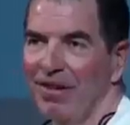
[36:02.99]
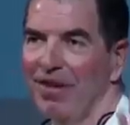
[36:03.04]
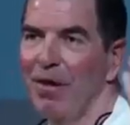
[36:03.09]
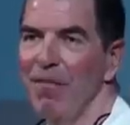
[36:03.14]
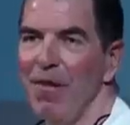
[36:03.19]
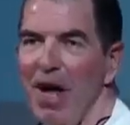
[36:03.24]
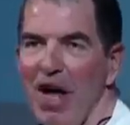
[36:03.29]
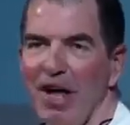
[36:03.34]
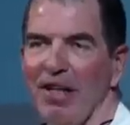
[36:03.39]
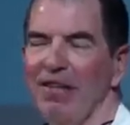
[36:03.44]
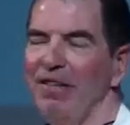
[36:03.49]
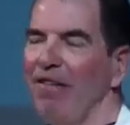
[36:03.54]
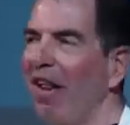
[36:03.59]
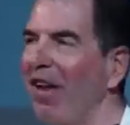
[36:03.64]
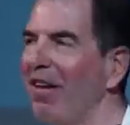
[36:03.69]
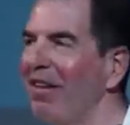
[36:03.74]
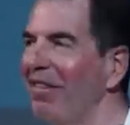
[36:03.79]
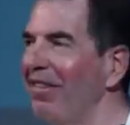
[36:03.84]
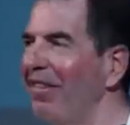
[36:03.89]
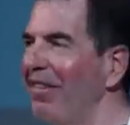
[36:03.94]
Come on.
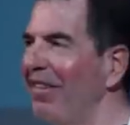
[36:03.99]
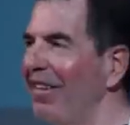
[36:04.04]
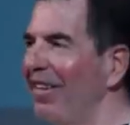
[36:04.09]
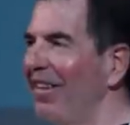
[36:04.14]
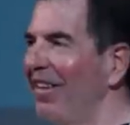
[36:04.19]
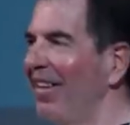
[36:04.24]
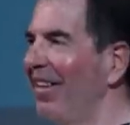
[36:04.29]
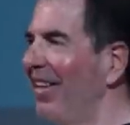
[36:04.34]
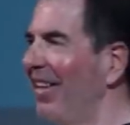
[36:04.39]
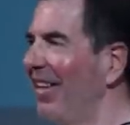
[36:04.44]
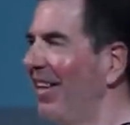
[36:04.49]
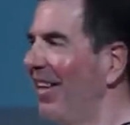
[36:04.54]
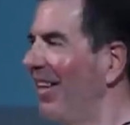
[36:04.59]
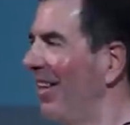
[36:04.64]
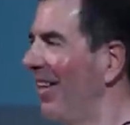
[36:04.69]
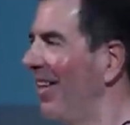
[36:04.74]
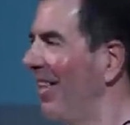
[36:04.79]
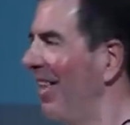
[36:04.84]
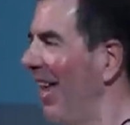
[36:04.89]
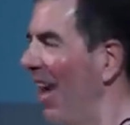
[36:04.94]

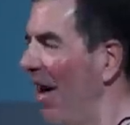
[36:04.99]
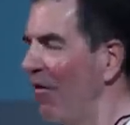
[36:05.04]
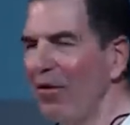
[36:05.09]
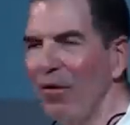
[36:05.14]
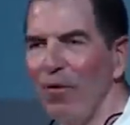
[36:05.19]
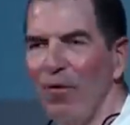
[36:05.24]
They have